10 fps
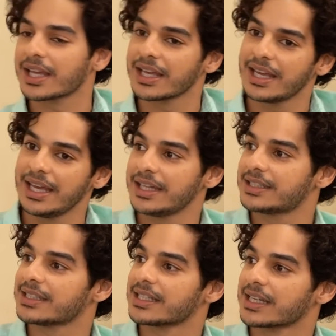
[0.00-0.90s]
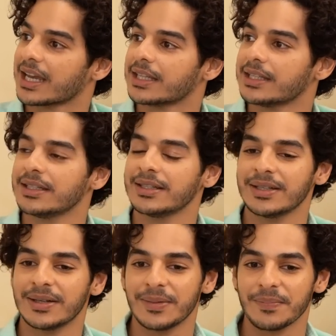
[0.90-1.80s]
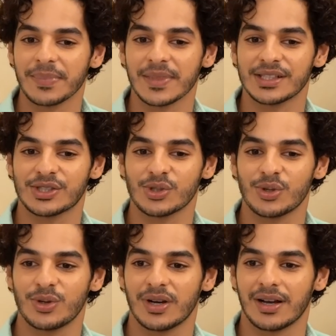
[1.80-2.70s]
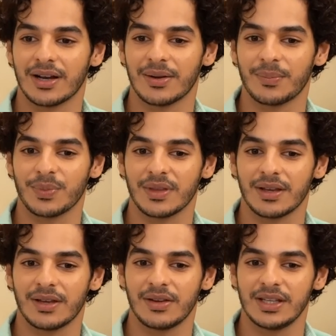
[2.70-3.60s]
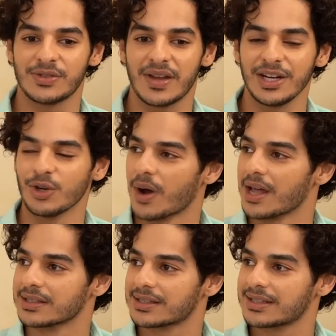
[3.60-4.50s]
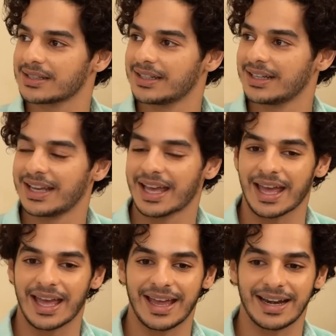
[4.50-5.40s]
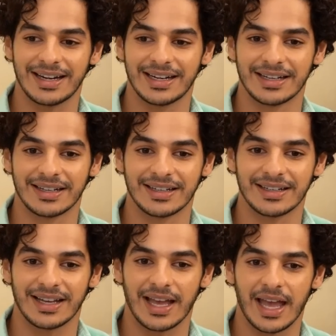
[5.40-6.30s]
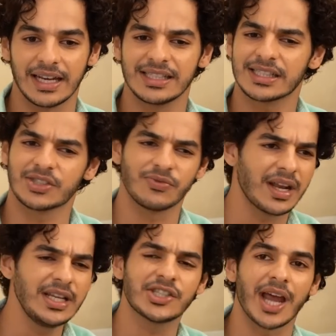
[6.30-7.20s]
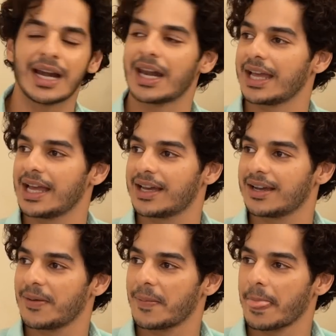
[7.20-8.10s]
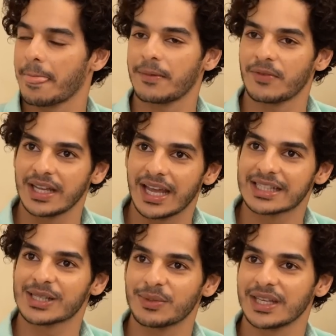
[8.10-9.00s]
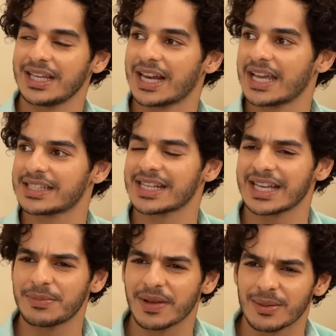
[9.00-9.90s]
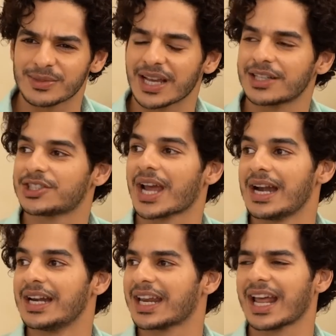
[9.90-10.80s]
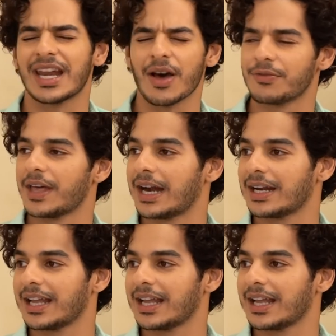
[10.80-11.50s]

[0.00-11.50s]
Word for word: Yeah. Ek cheez aise keh di. So, uh, uh, he's very nuanced. Yeah. And, uh, and he's very childlike. When he gets something he likes, like he becomes like a child, and I love that.